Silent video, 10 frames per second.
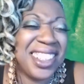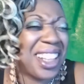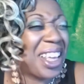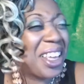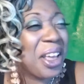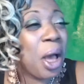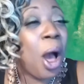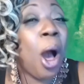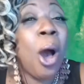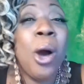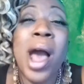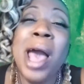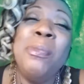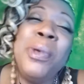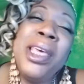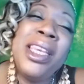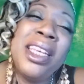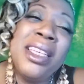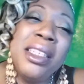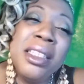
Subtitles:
Like, "Oh, hi, Peter."